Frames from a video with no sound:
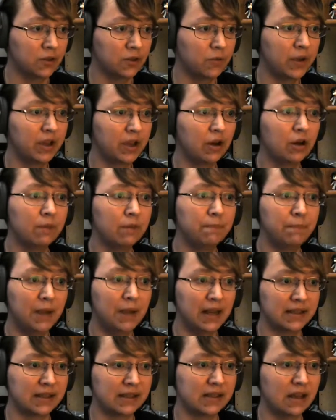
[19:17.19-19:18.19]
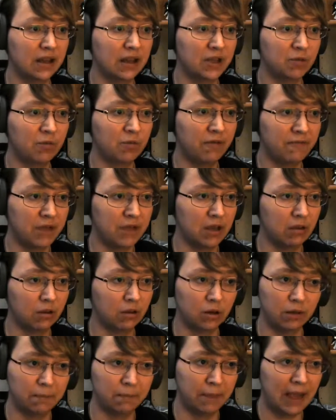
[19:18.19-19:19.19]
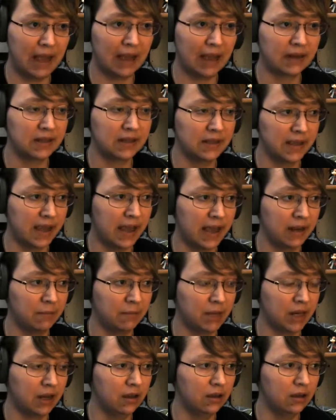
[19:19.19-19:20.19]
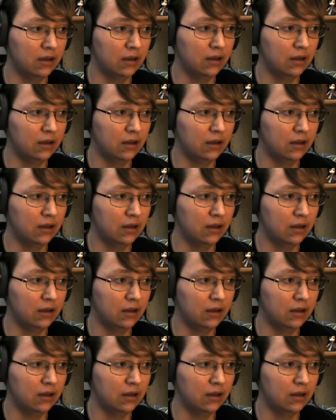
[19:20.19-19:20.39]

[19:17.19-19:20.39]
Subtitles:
doing her best not to reveal her back to the enemy.